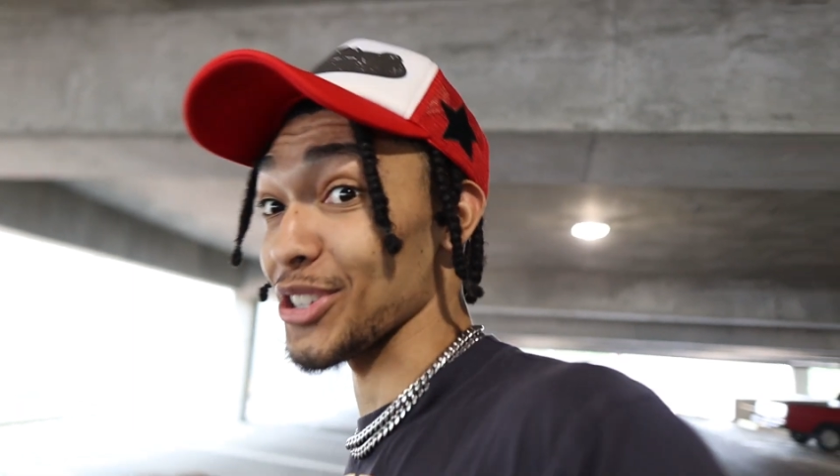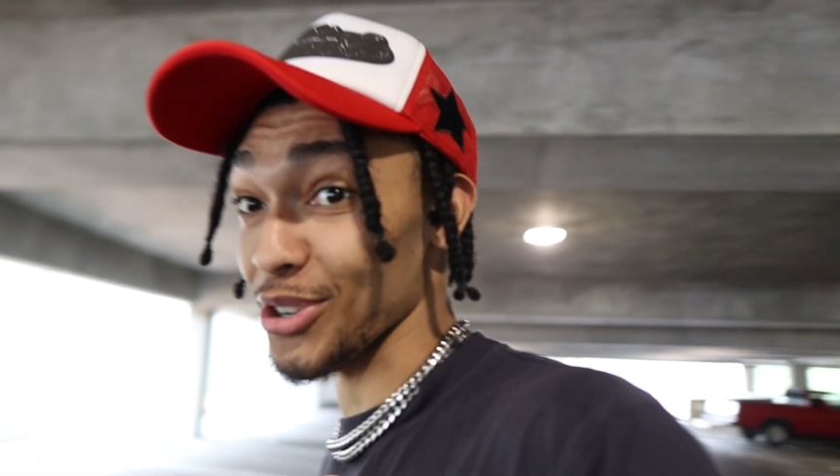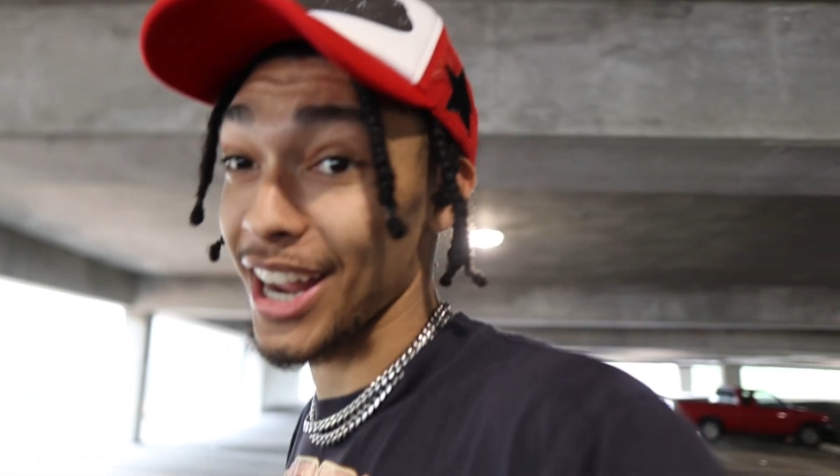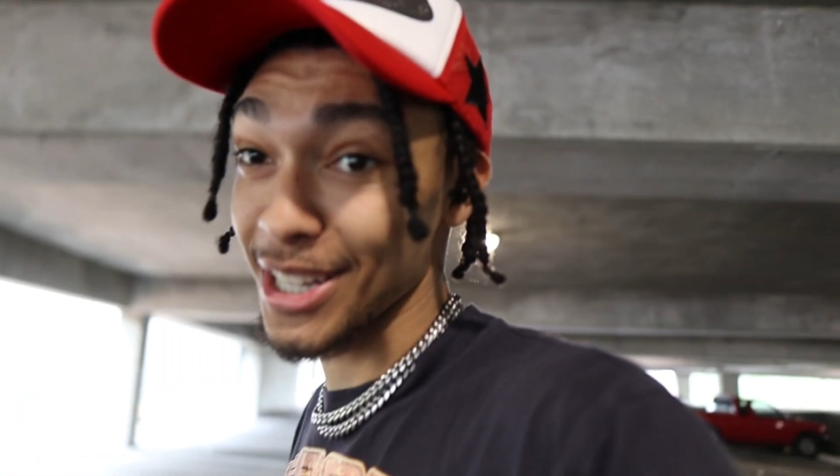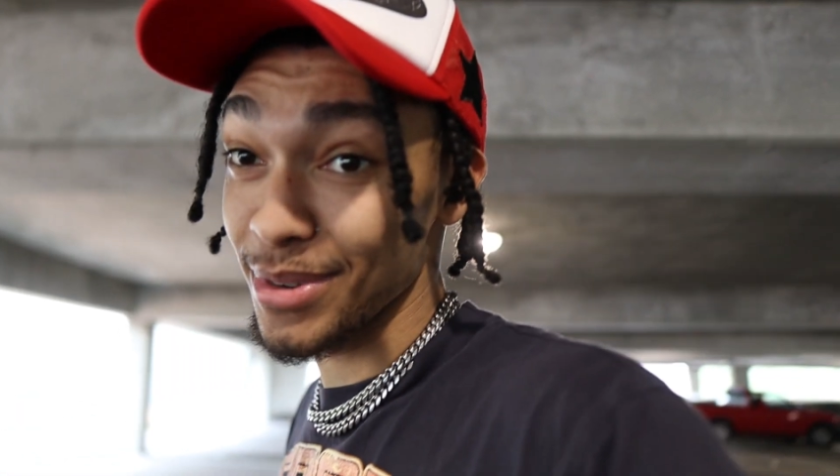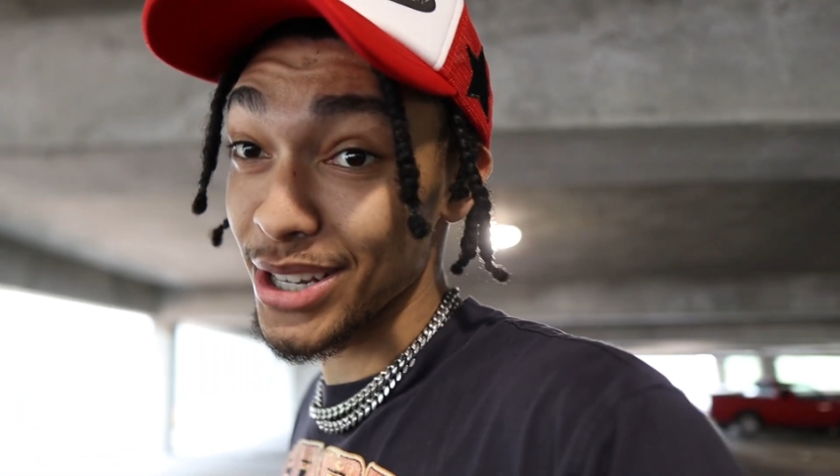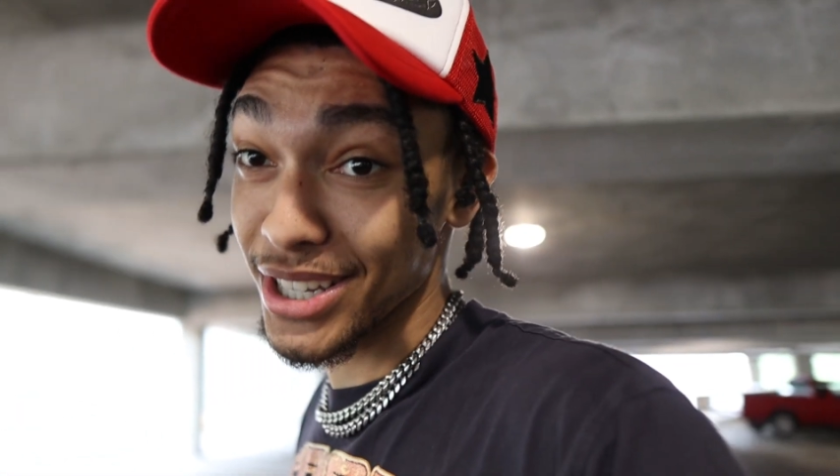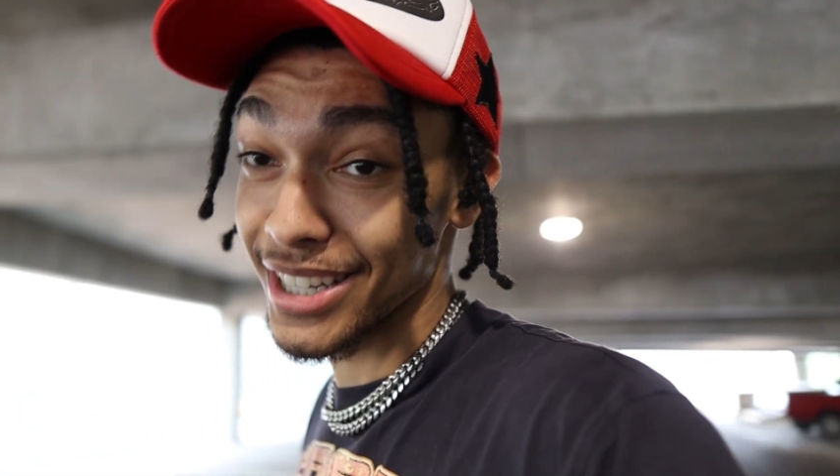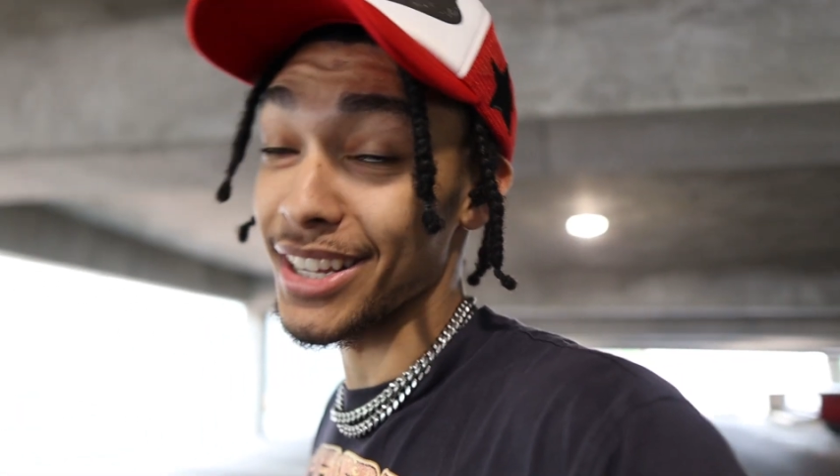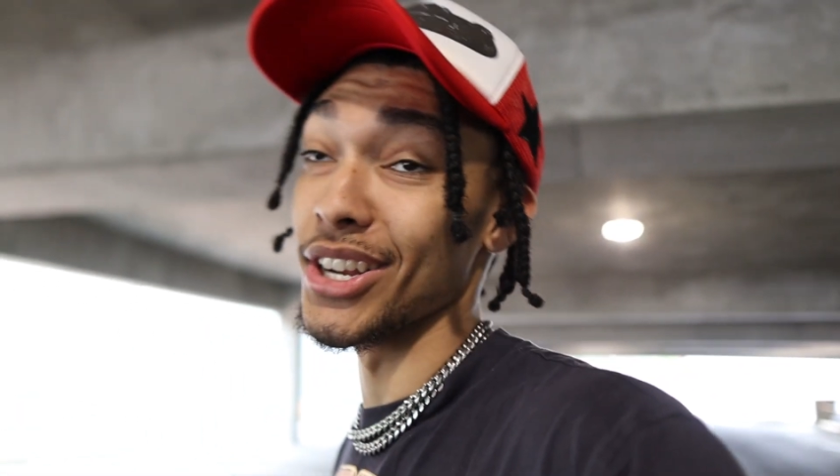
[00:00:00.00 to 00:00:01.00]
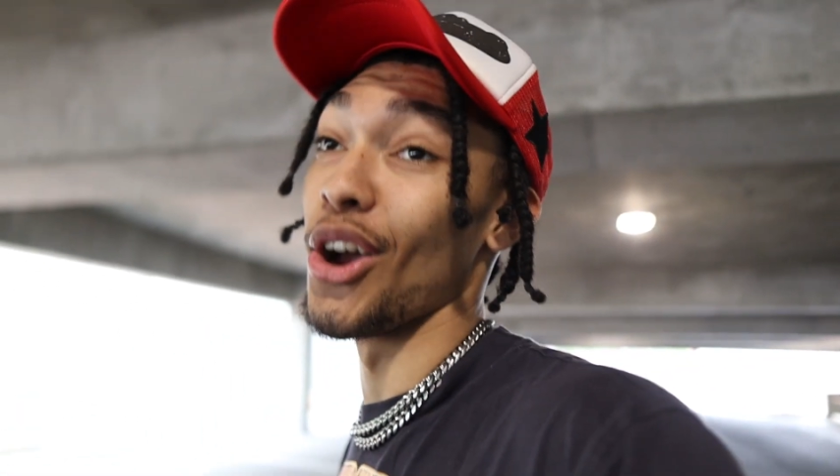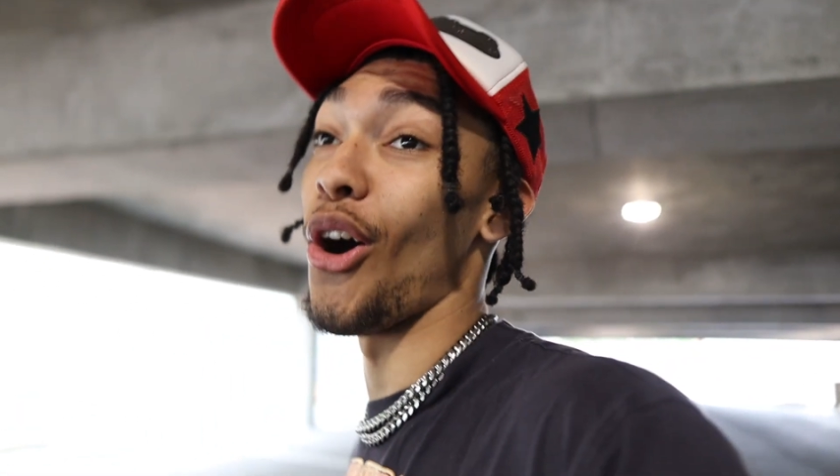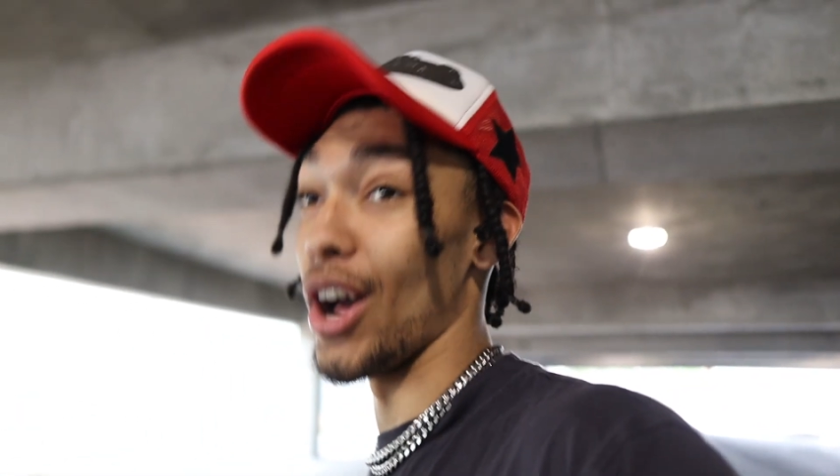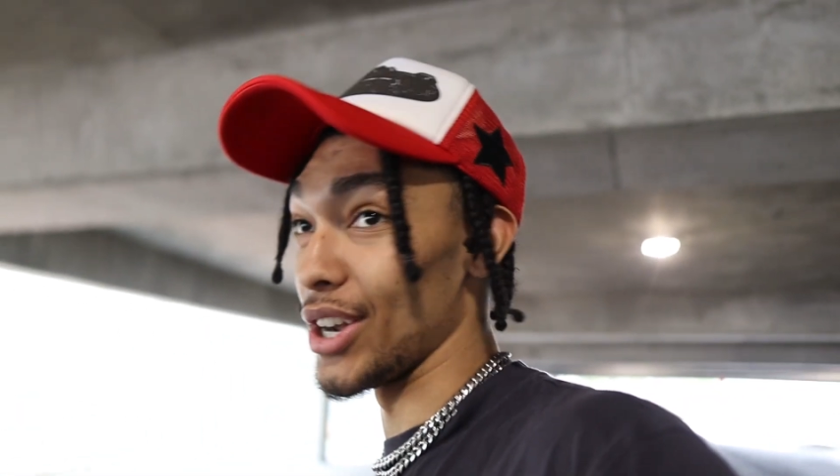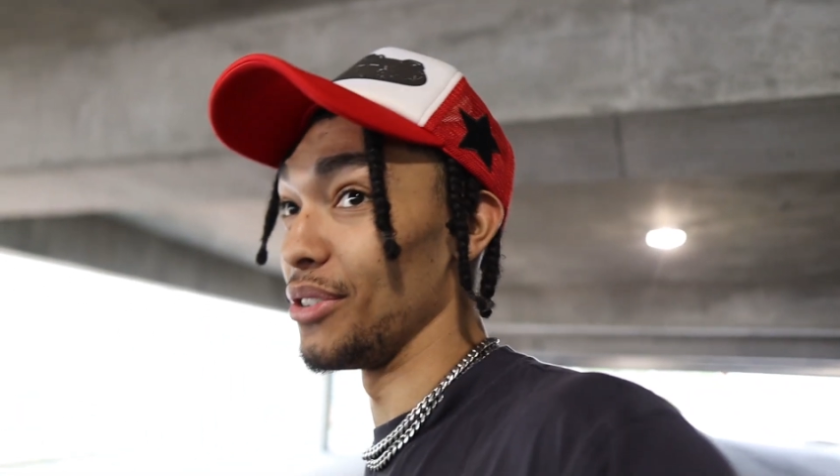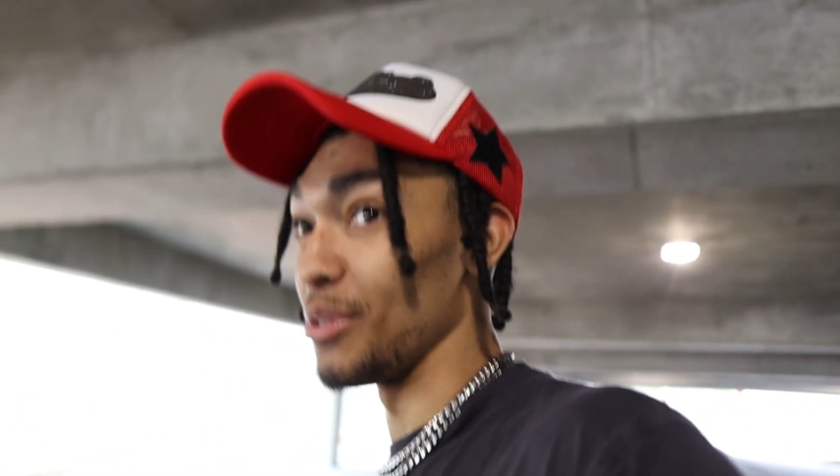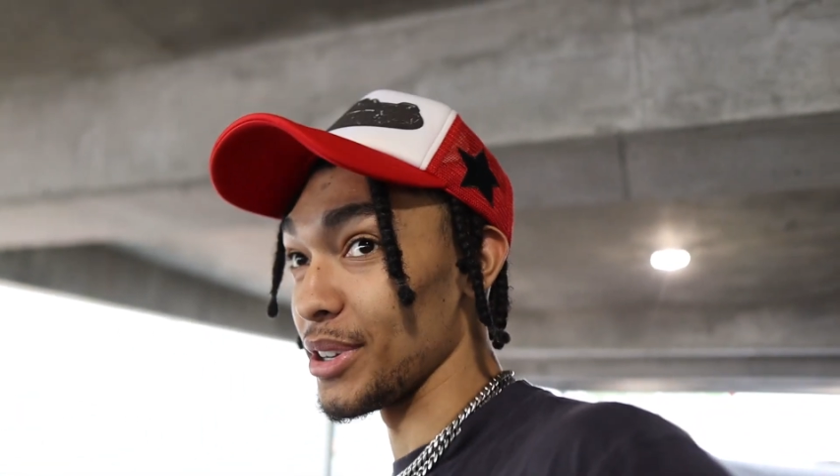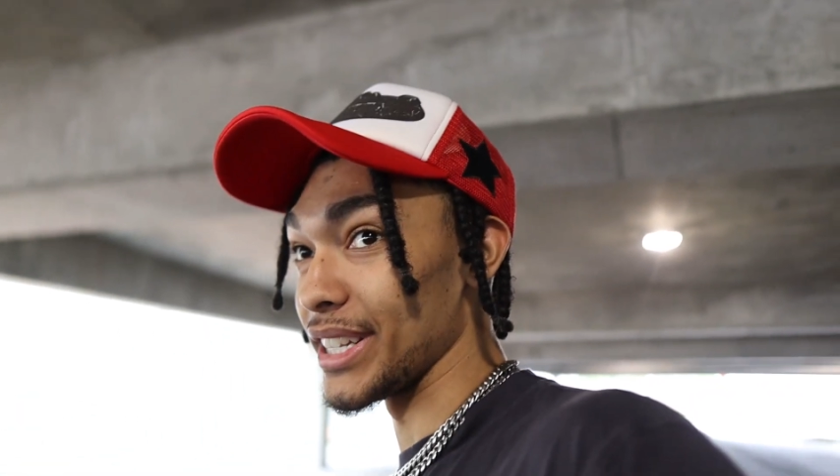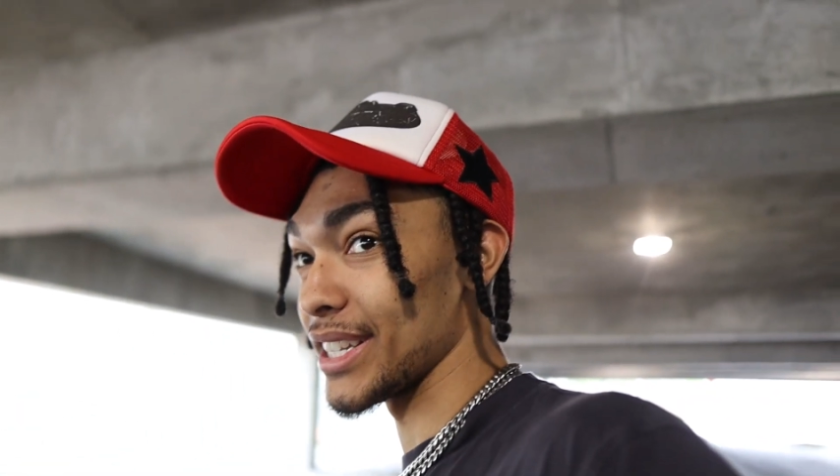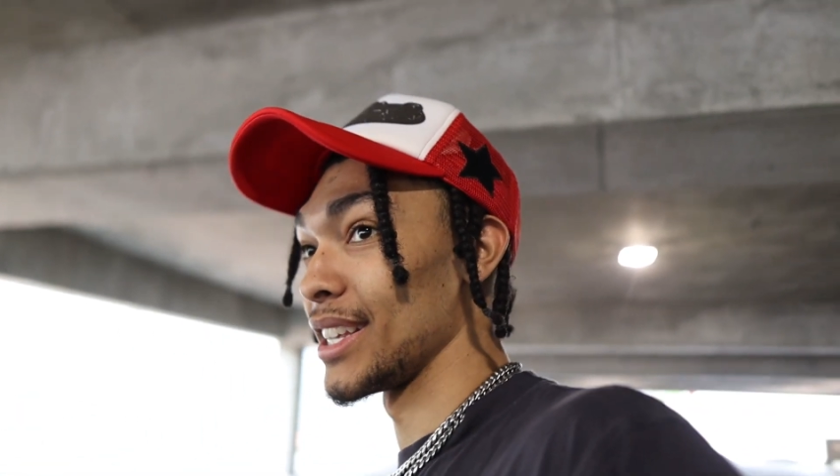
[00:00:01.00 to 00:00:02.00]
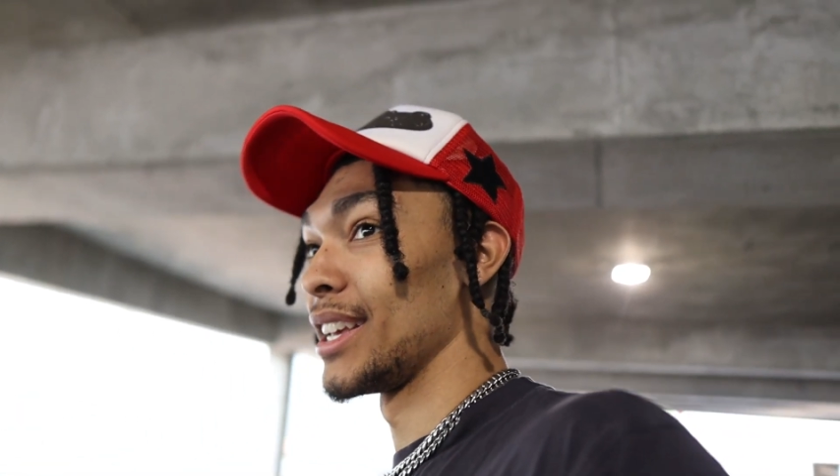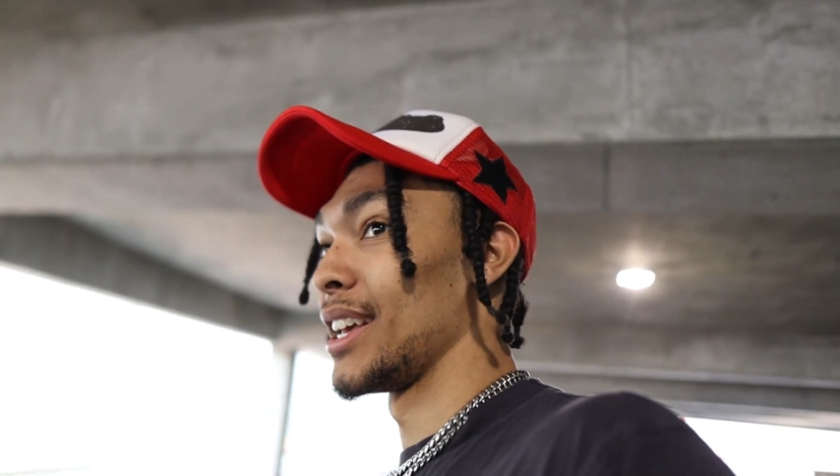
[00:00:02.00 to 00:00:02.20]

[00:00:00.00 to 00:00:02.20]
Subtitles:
transmission is gone noise.